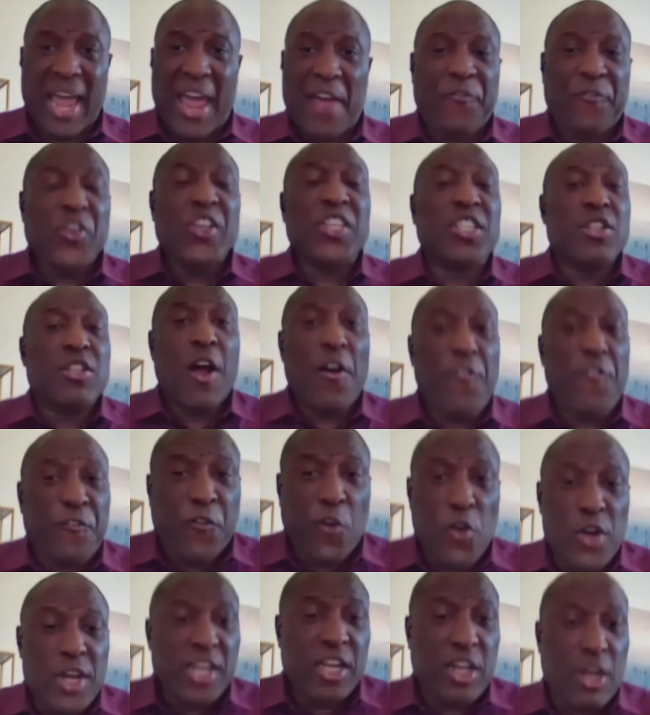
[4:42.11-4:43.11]
if he's not
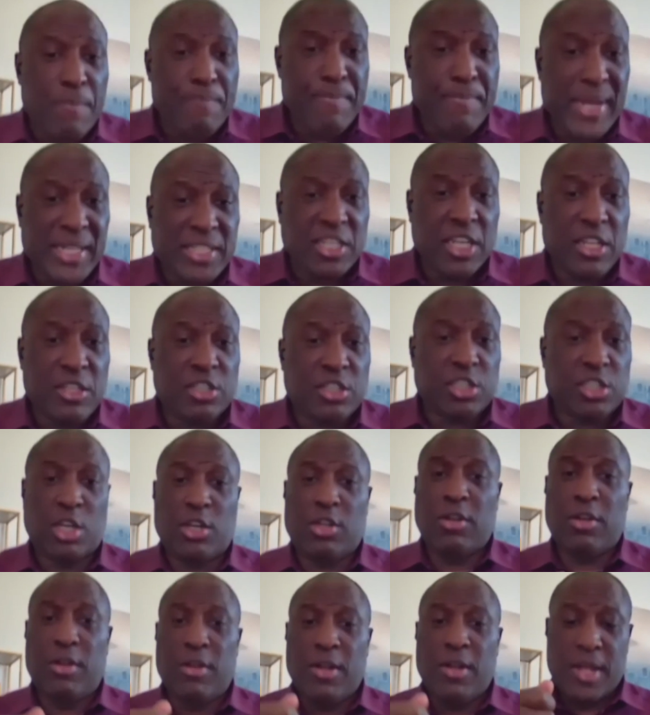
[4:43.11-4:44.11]
fully committed
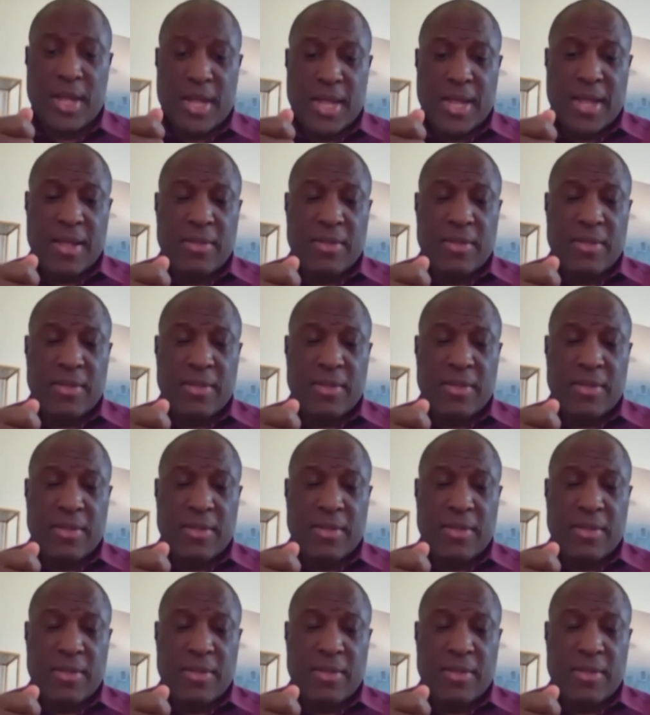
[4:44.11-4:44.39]
to